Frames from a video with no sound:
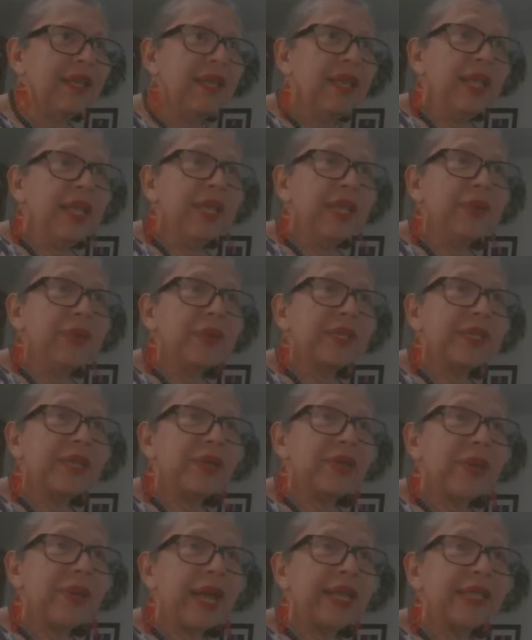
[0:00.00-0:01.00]
He was the
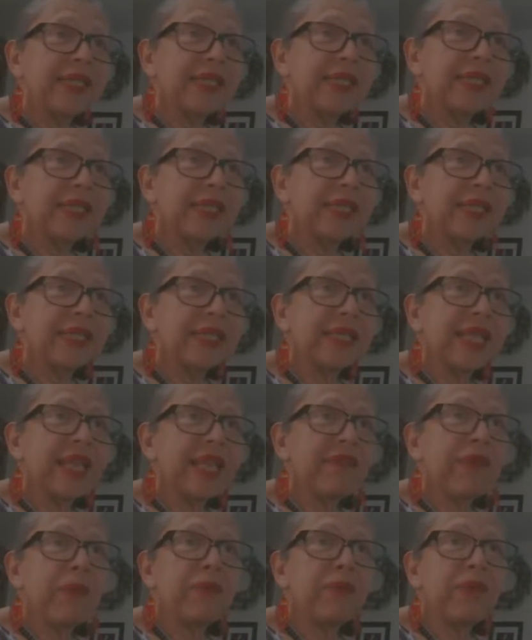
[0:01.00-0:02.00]
greatest
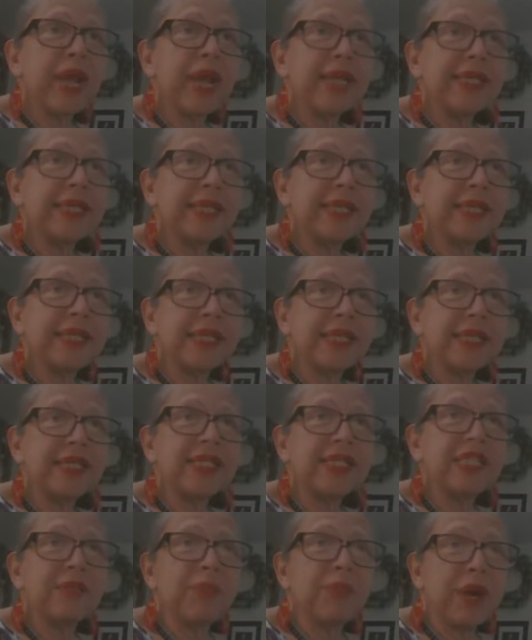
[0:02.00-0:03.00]
slave uprising
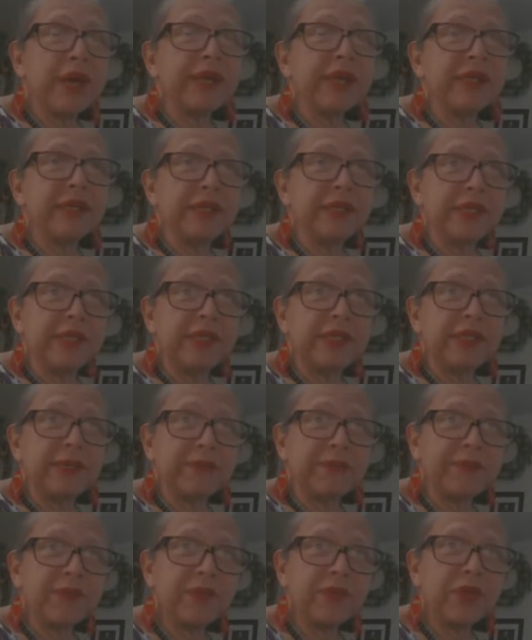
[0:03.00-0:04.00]
since Spartacus,
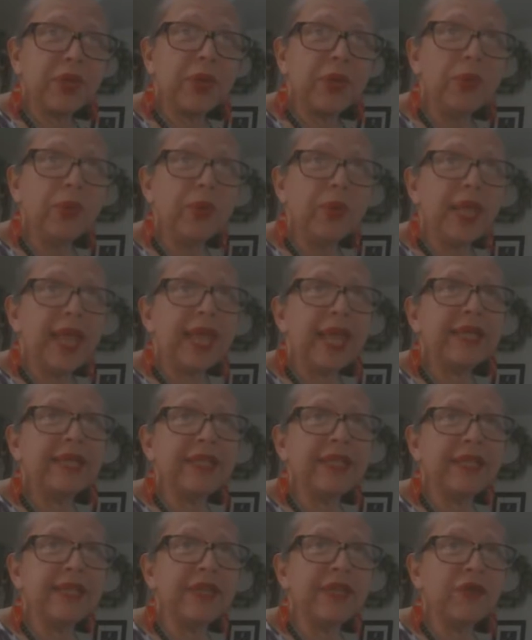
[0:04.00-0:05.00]
who
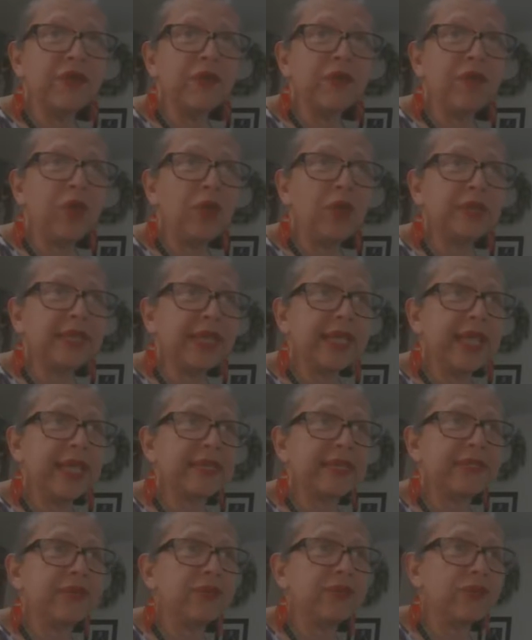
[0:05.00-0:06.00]
led the revolt
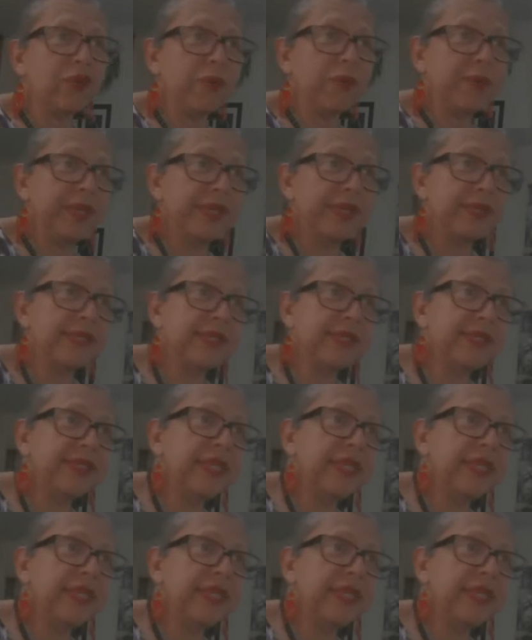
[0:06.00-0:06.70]
against the Romans. The